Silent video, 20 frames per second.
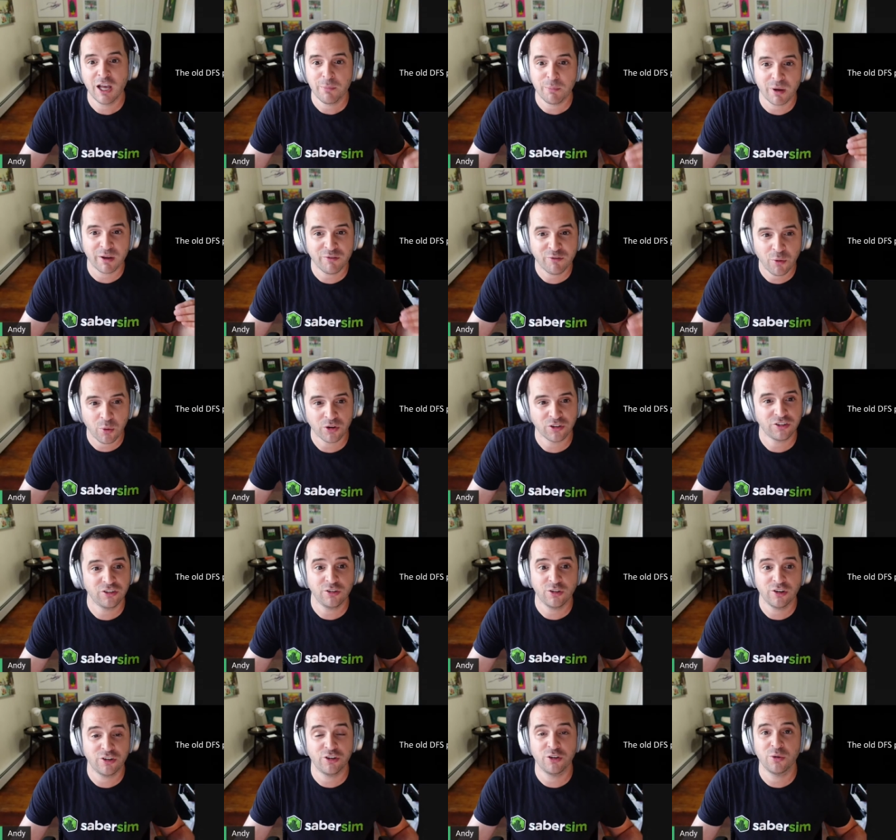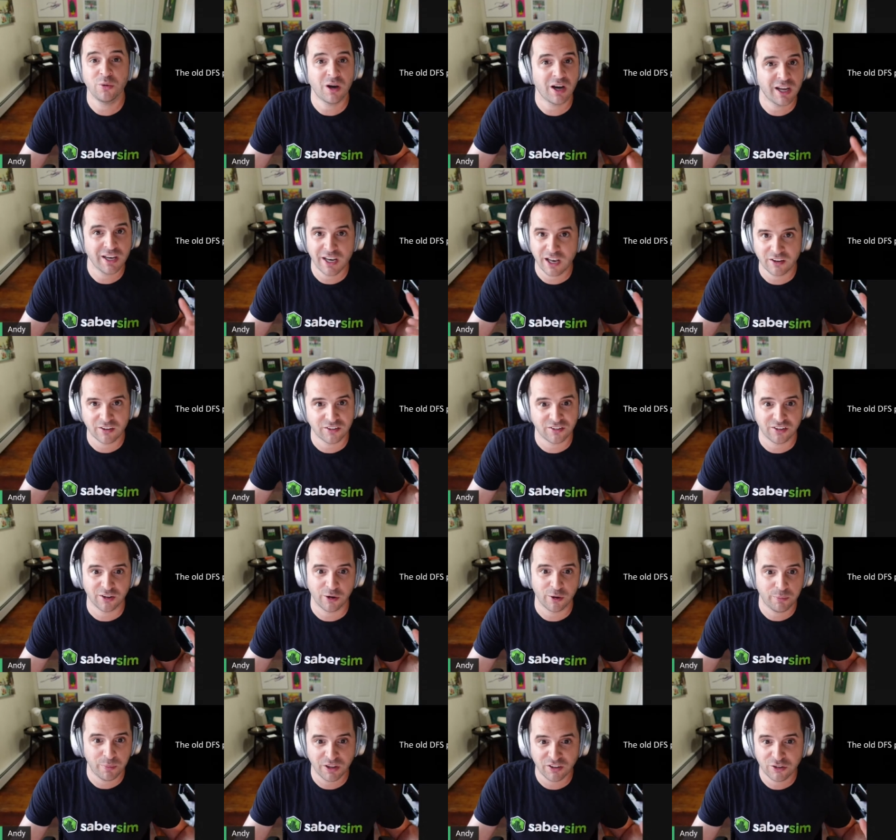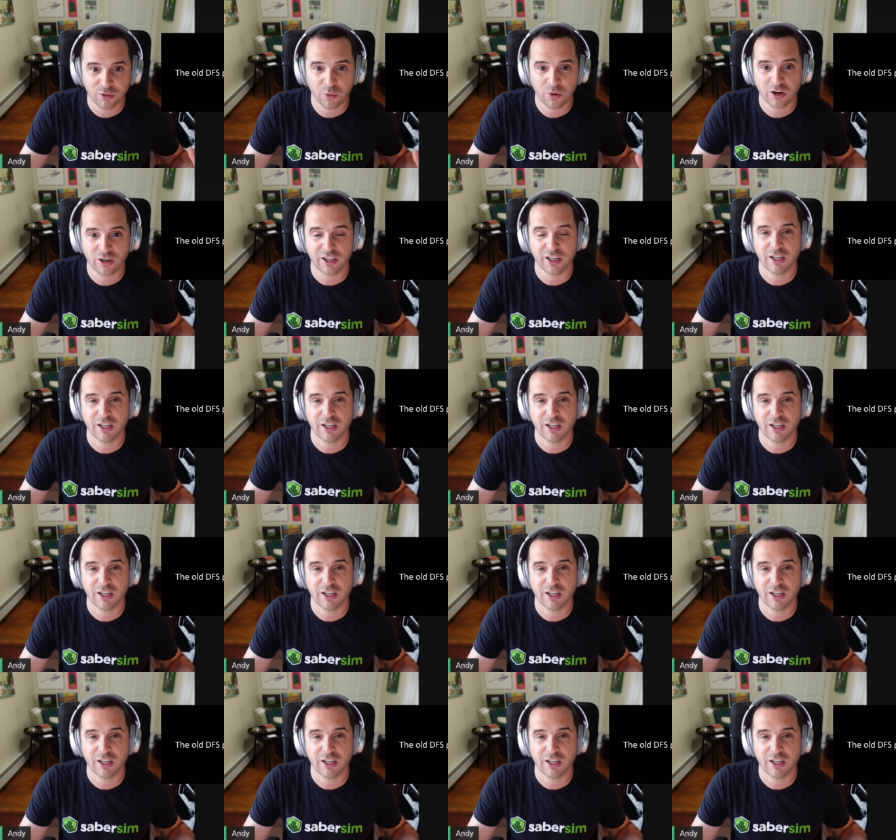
by forcing you to do unnecessary busy work